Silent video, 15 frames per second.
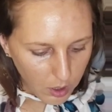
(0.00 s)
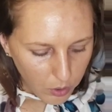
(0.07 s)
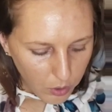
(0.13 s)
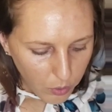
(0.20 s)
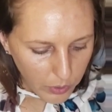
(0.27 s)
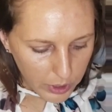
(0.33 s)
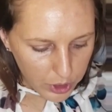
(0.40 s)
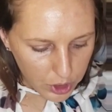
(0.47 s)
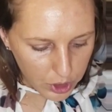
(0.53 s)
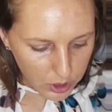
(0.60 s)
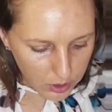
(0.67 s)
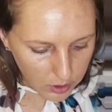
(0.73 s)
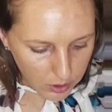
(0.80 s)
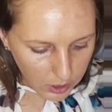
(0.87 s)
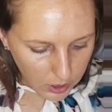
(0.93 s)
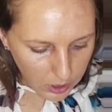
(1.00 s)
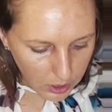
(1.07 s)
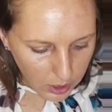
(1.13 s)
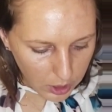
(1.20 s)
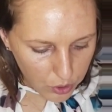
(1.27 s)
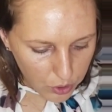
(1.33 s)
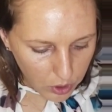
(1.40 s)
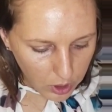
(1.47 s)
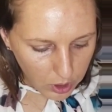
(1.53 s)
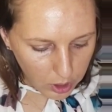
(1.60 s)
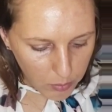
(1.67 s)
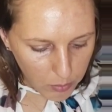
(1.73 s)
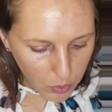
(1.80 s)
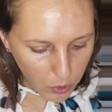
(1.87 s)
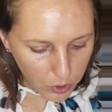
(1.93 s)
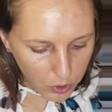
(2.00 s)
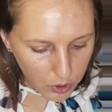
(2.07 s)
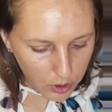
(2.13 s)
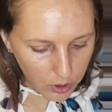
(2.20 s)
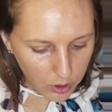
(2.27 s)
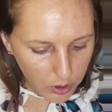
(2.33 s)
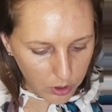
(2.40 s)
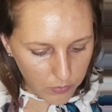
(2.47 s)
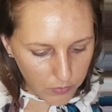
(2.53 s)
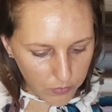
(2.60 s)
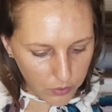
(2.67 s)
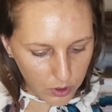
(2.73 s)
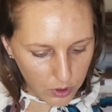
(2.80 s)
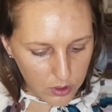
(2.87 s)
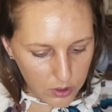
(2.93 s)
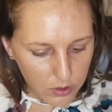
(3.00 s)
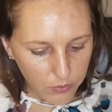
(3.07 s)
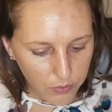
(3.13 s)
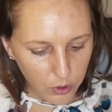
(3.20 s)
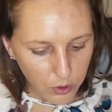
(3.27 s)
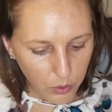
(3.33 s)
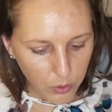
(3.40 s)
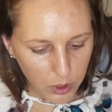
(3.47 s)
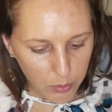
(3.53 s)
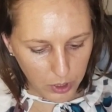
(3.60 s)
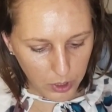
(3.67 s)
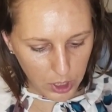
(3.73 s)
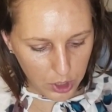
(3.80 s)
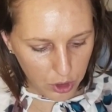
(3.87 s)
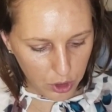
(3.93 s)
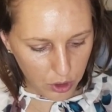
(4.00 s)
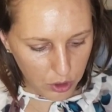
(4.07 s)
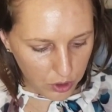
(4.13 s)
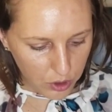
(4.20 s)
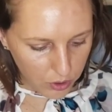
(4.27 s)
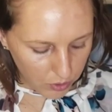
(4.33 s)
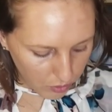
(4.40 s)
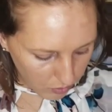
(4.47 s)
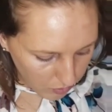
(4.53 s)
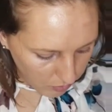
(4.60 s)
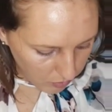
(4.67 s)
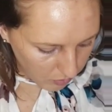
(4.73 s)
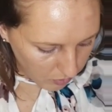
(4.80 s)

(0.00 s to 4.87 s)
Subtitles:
Question. A hydraulic motor converts fluid pressure to?